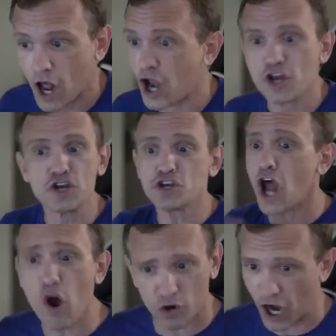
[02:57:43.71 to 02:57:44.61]

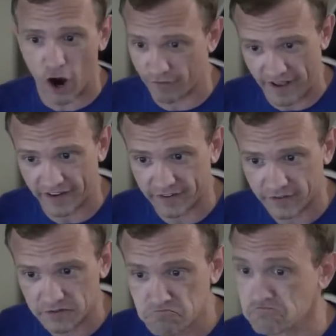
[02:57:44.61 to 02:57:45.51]
No
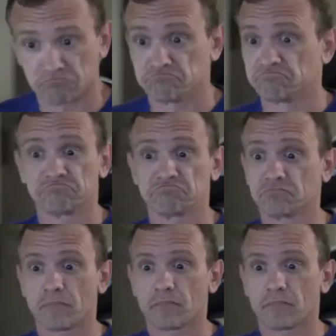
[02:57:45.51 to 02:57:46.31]
COVID.